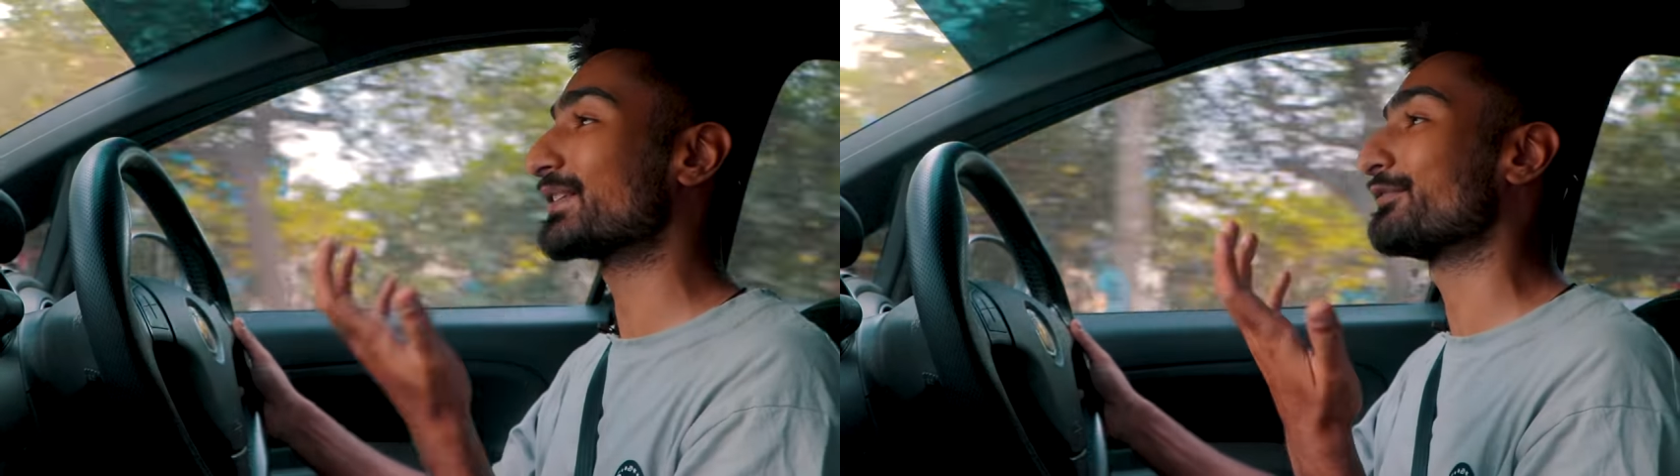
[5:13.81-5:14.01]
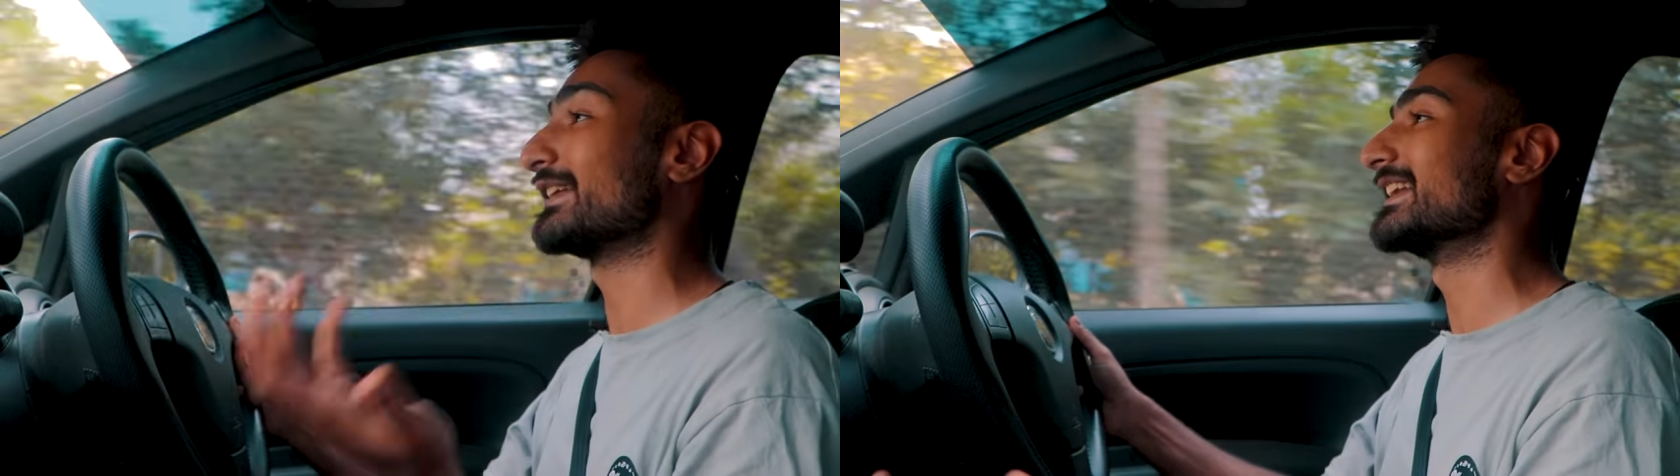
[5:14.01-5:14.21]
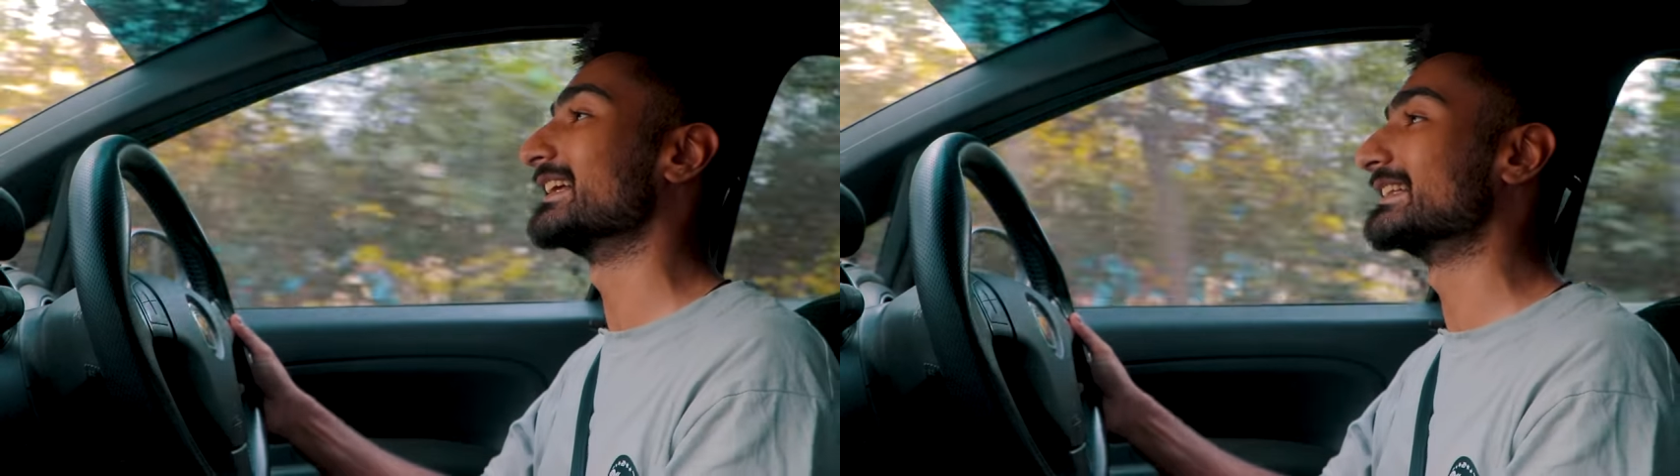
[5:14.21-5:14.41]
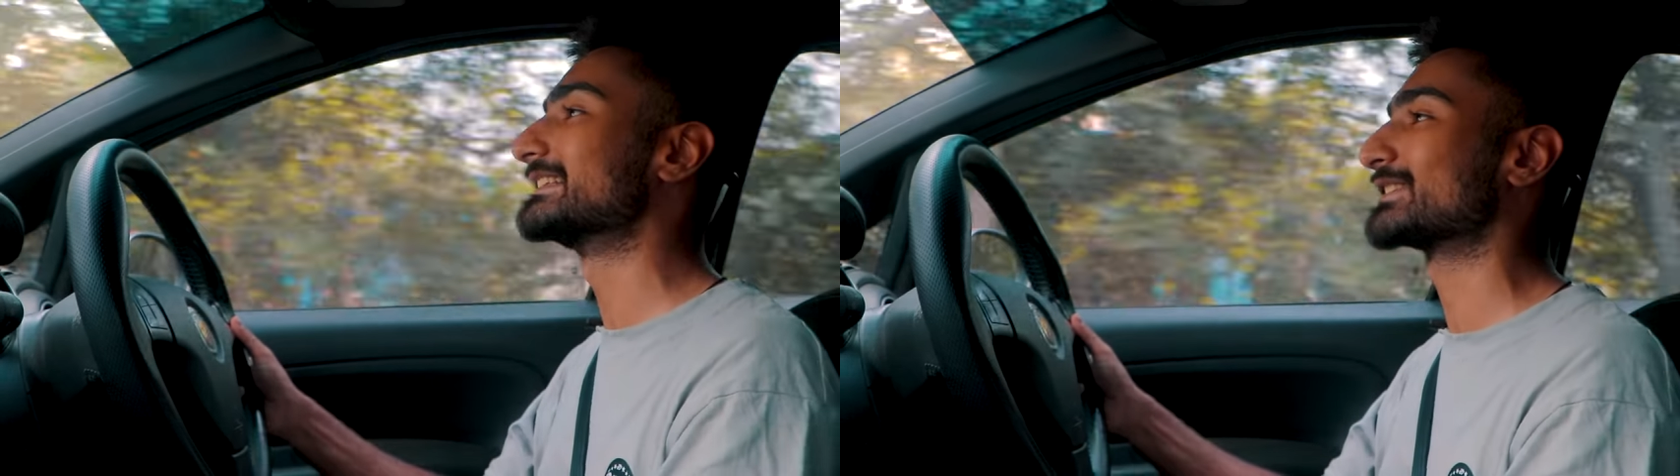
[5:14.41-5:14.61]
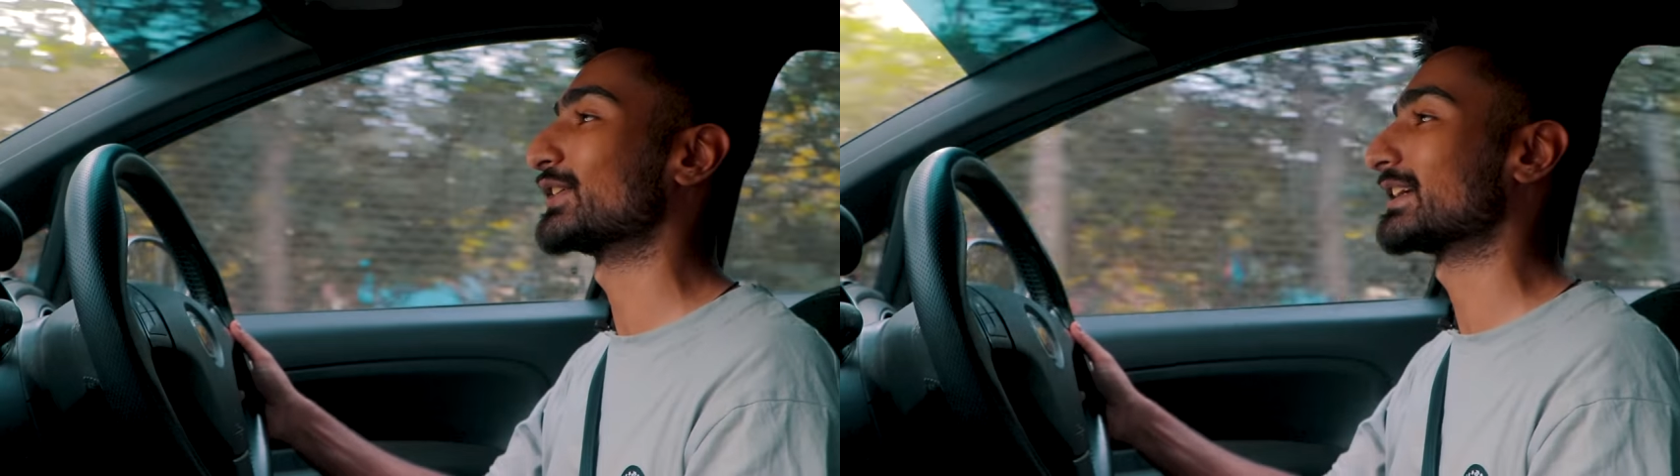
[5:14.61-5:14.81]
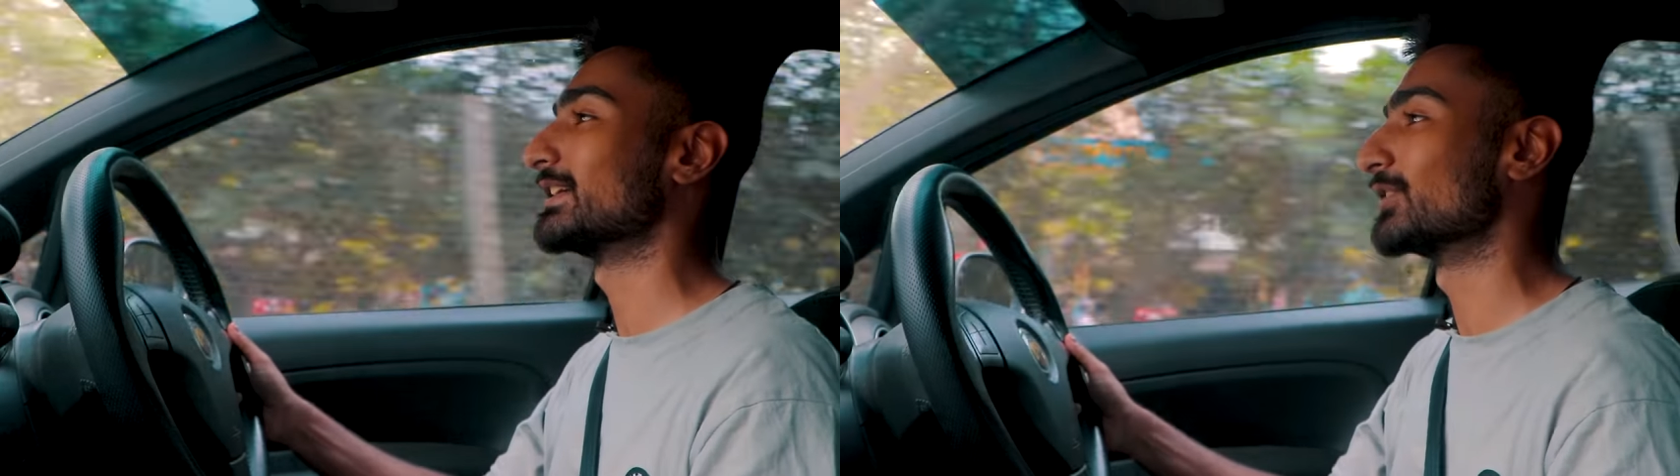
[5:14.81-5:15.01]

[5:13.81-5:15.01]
feathering this throttle